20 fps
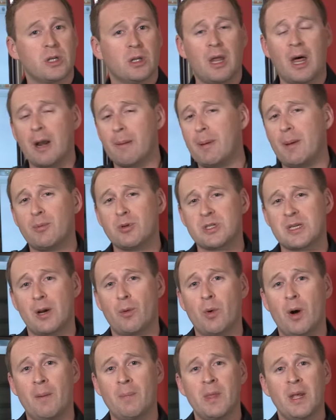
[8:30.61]
A lot of people say,
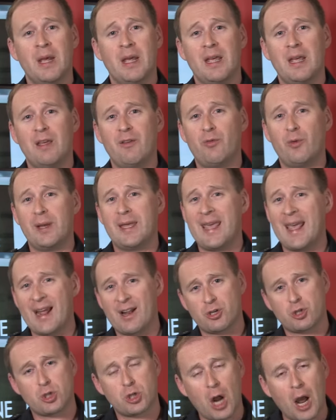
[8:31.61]
well, if we
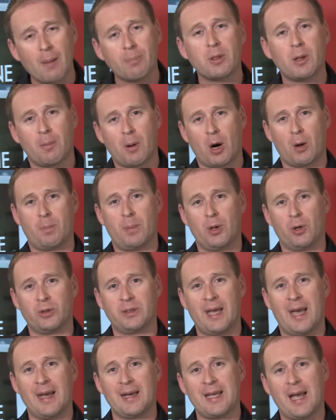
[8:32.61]
can't stop the bark beetle
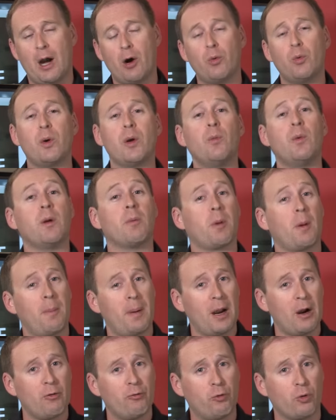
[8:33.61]
attack, how can we
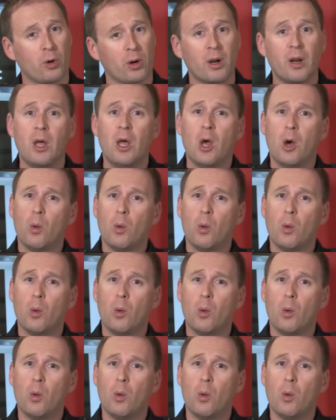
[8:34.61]
prepare for it?